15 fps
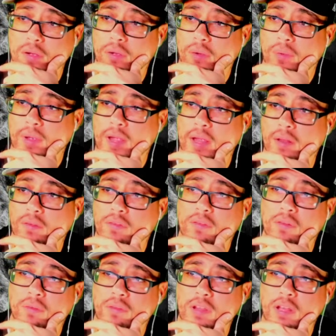All right,
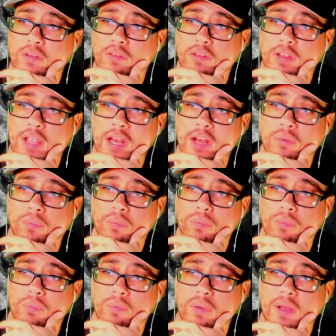so things are getting
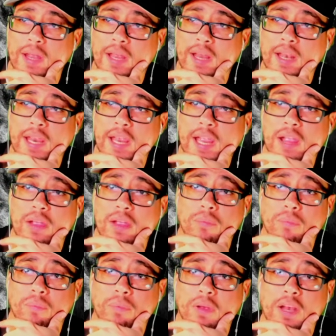really,
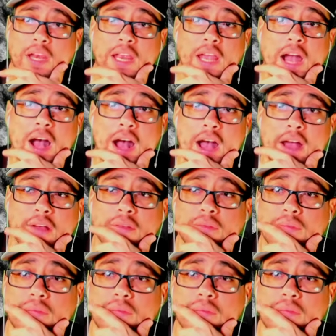really hot.